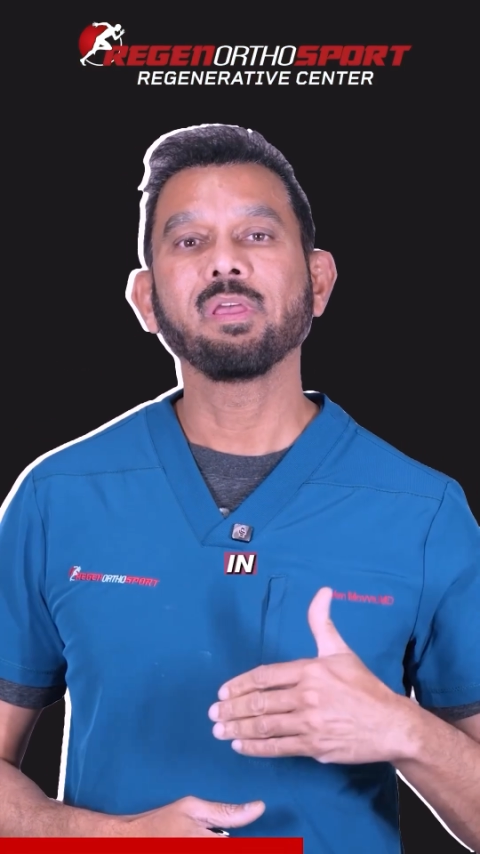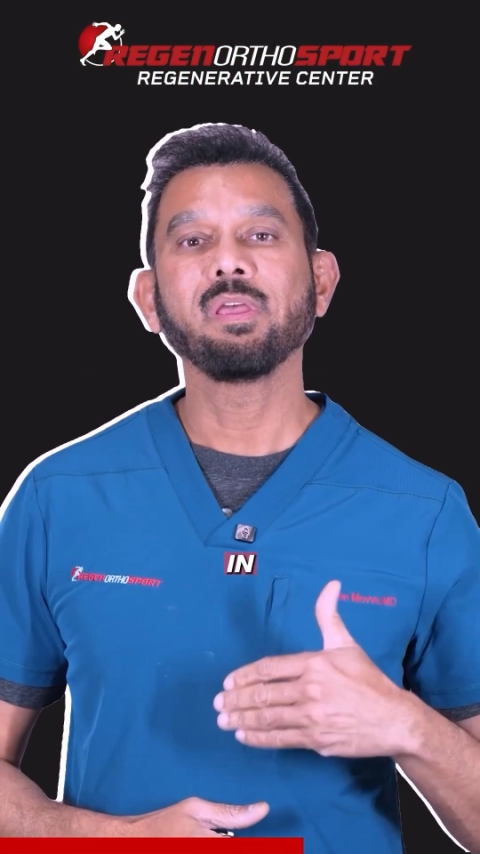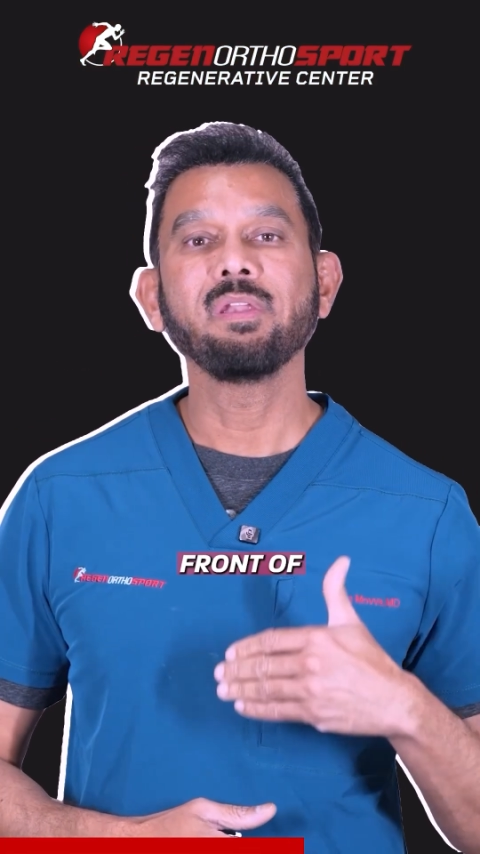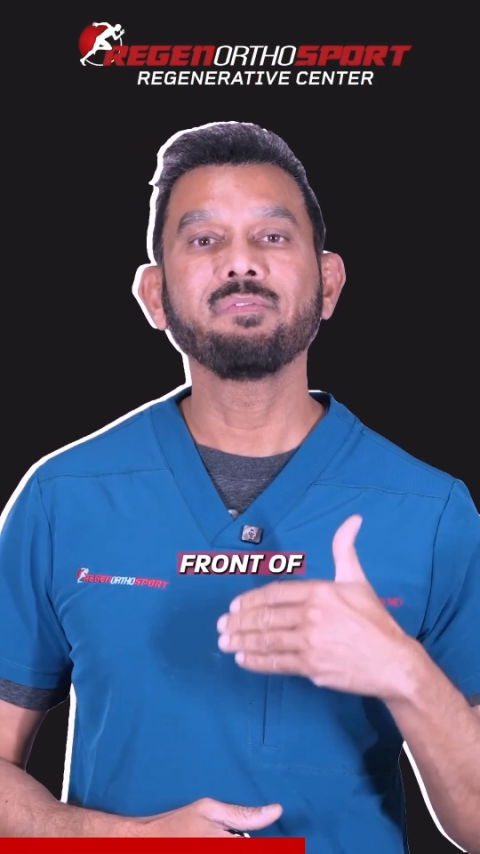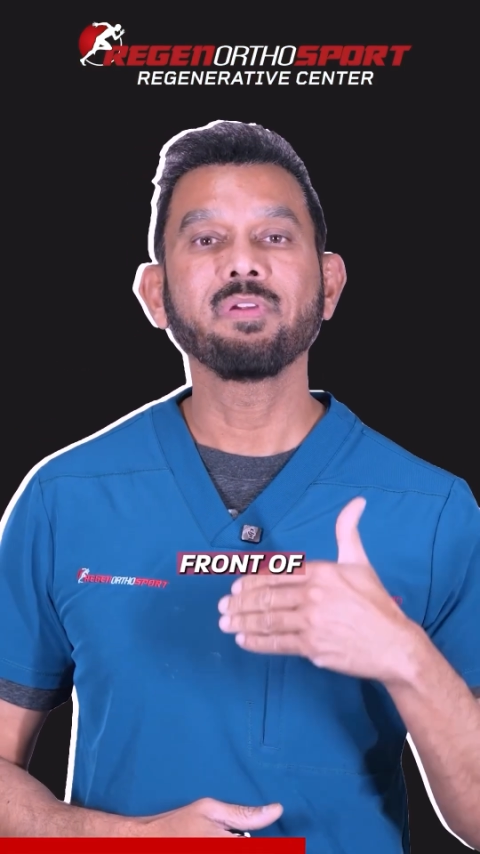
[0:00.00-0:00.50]

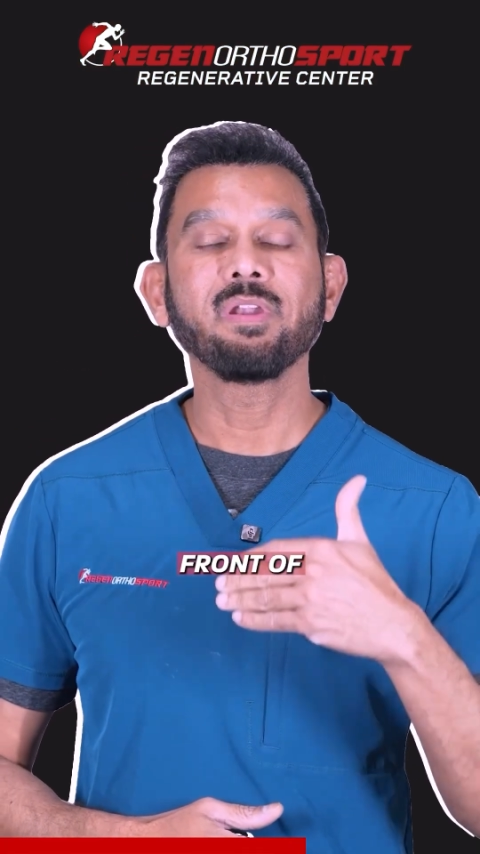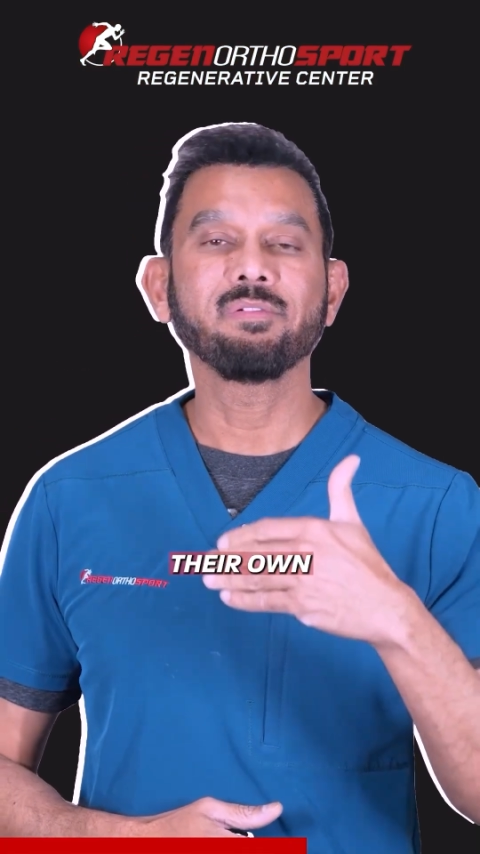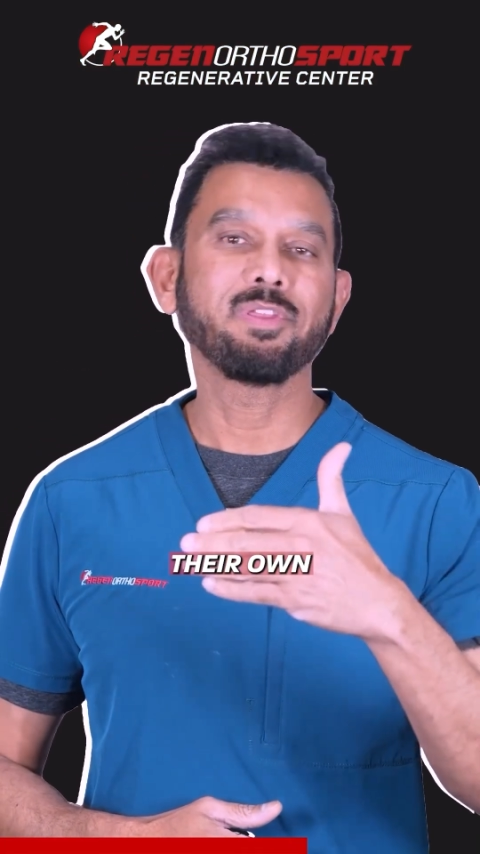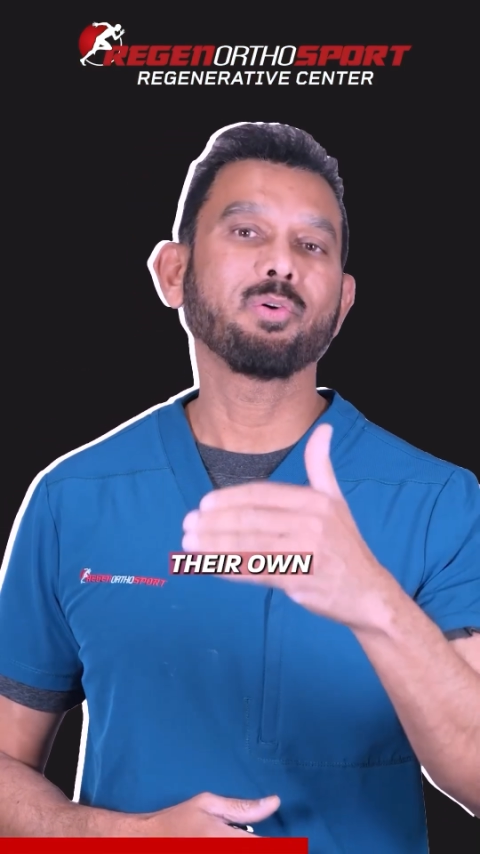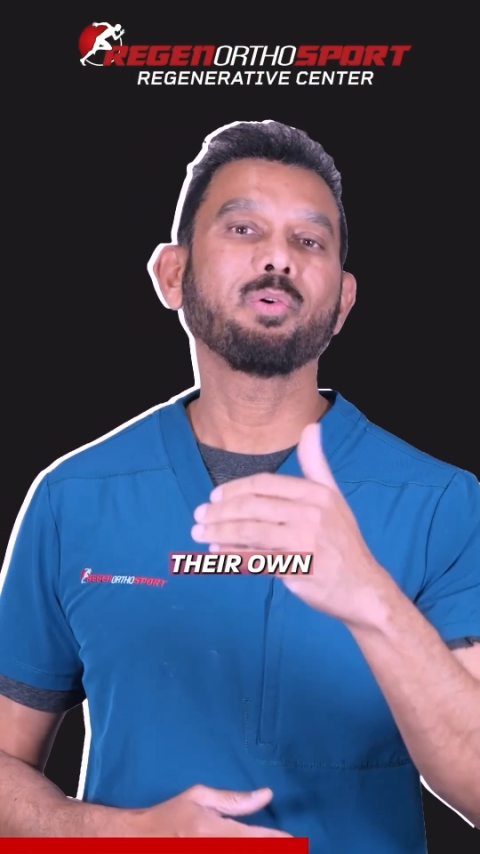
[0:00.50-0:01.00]
in front
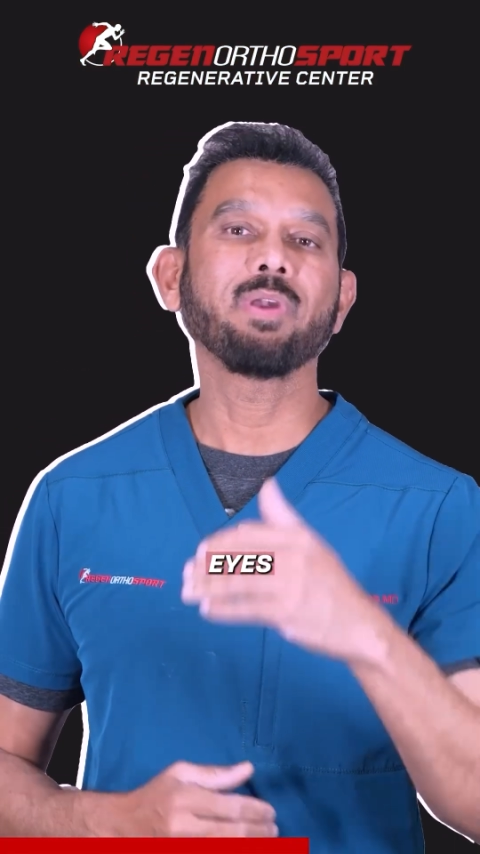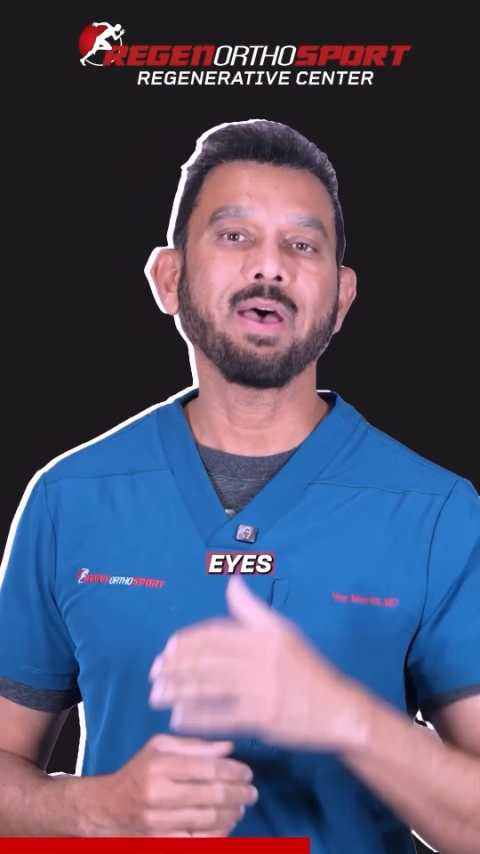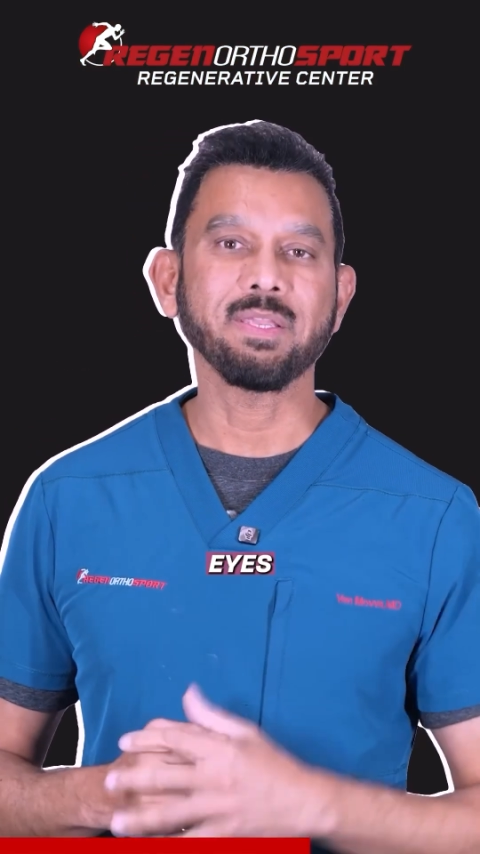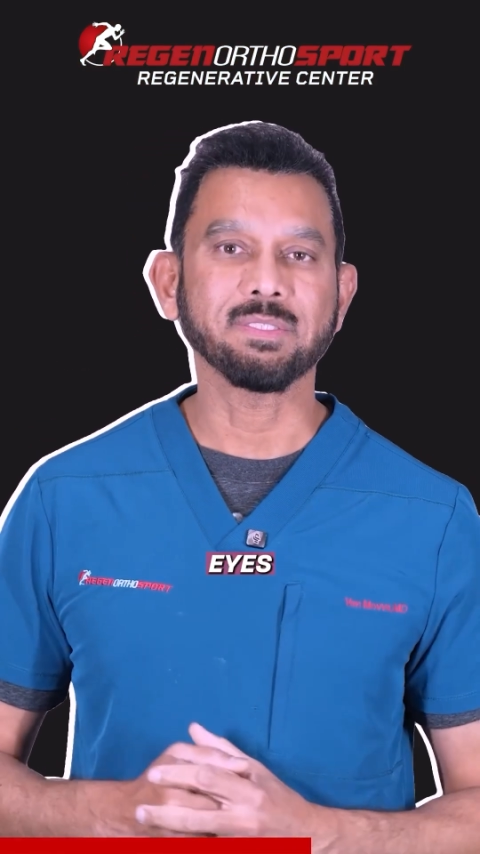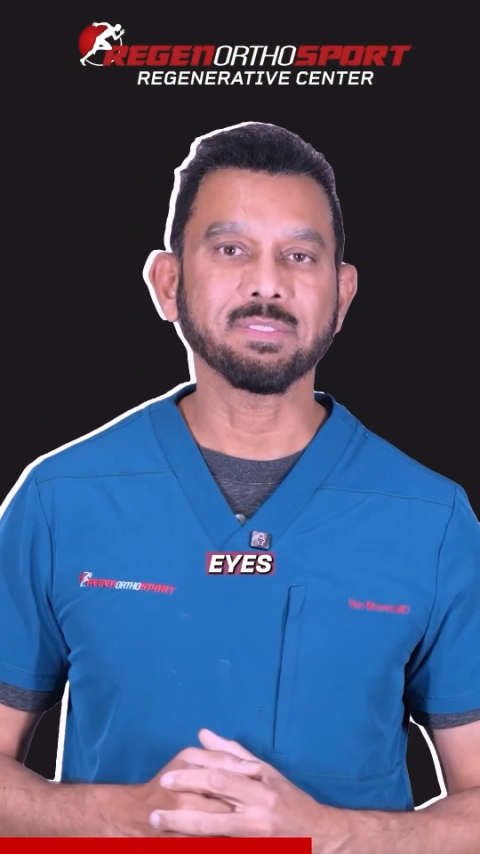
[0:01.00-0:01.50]
of their own
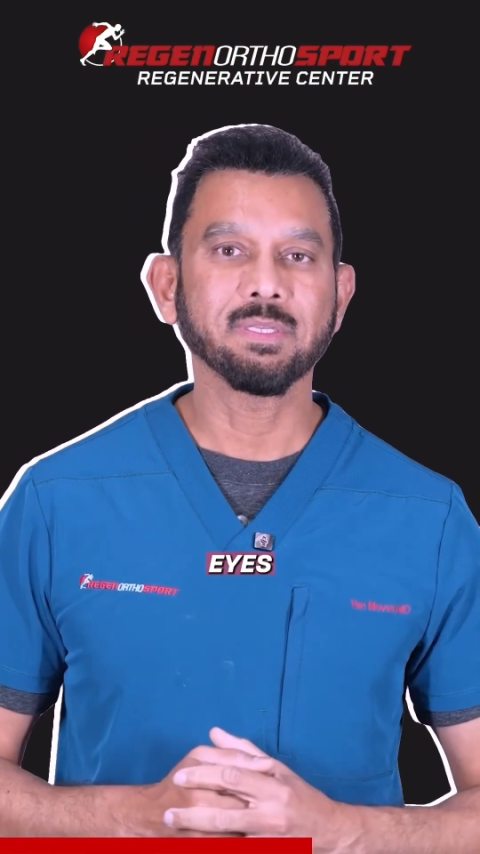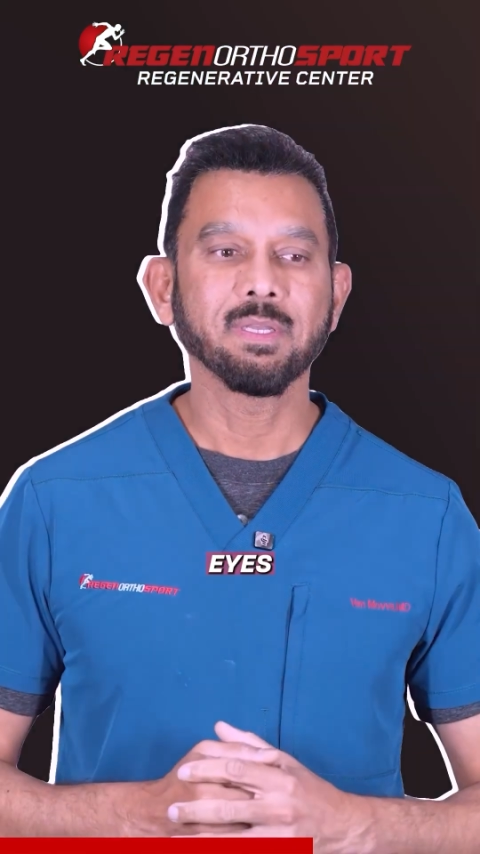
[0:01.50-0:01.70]
eyes.